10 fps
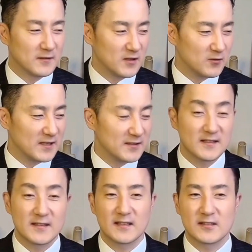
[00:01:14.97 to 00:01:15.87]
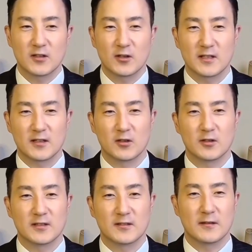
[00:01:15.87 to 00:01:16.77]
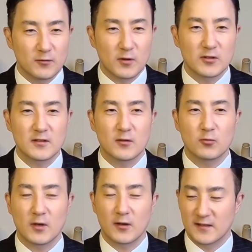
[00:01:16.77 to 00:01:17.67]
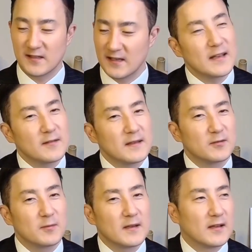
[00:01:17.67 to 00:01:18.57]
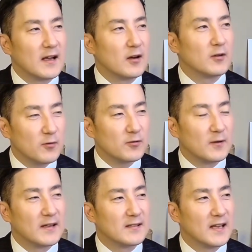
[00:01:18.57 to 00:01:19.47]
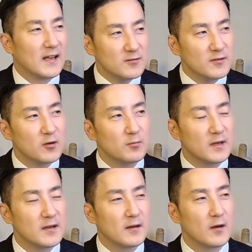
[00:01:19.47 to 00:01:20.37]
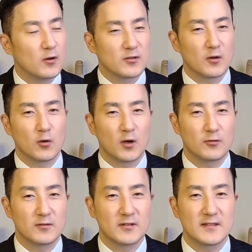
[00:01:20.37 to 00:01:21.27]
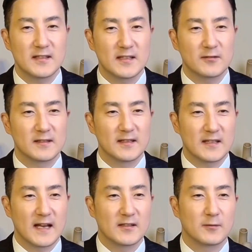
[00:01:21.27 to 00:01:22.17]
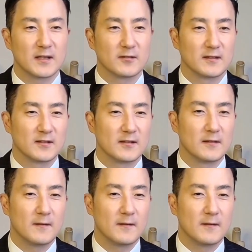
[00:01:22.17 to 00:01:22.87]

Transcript: Alright, let's get started in earnest. First, real estate investment not only provides cash flow but also offers significant tax benefits.